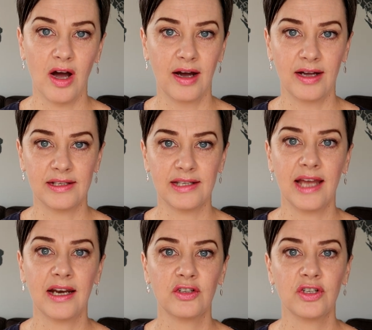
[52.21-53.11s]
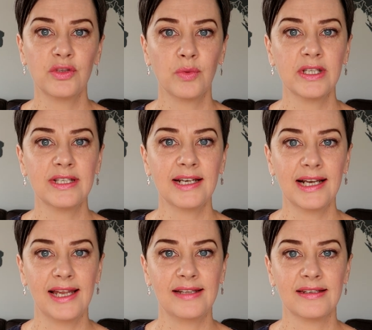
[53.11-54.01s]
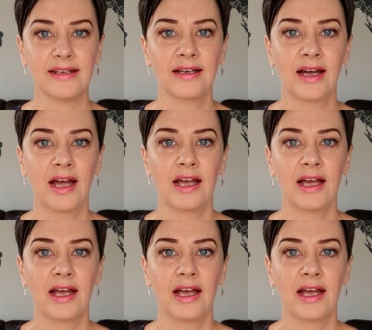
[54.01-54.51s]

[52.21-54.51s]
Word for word: eyes and I just wanted a cleanser